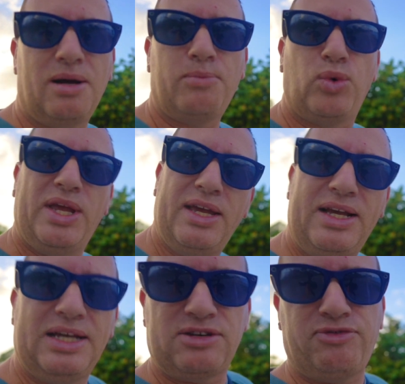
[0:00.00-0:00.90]

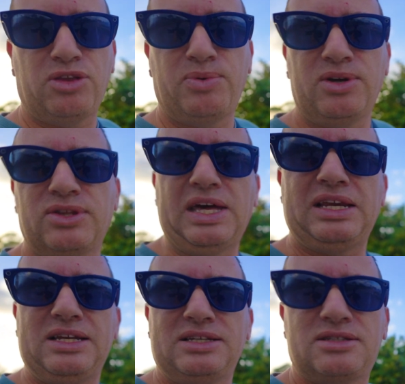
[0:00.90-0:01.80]
rig is a fifth wheel
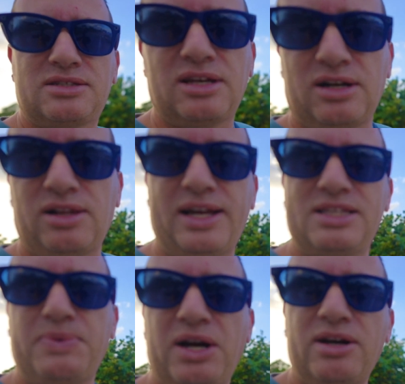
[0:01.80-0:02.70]
that is an
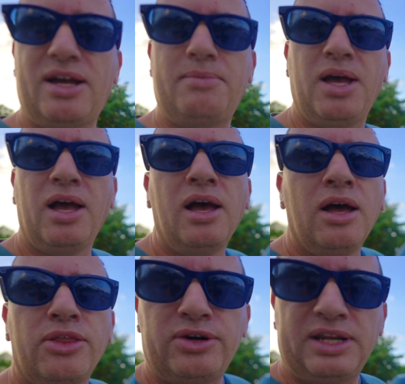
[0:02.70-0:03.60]
Alliance Paradigm,
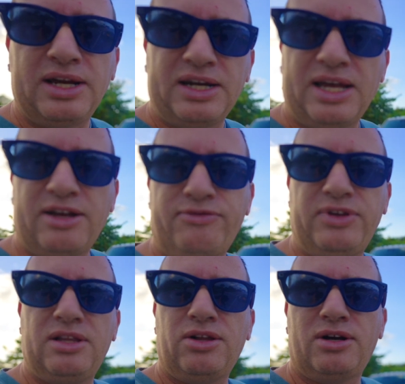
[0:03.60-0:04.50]
39.5
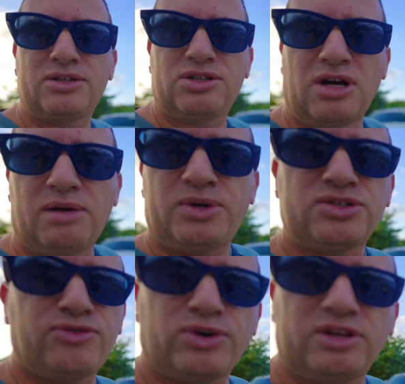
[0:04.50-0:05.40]
feet long, so
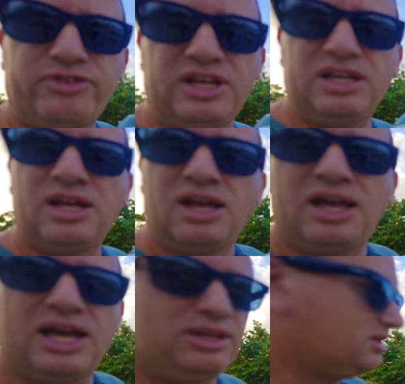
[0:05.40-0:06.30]
almost 40 feet, and you